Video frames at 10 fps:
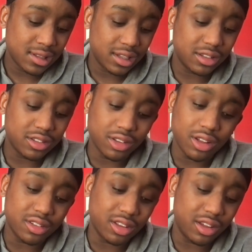They just
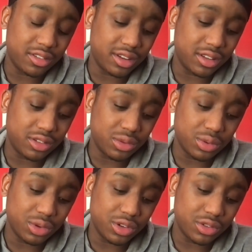lost last night to the
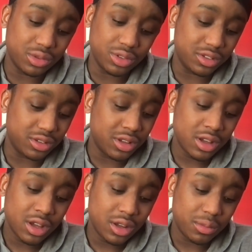Warriors, who just,
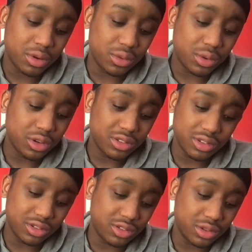bro, the Warriors
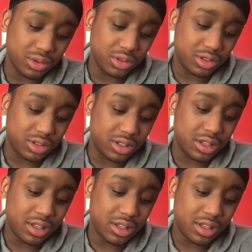look so good.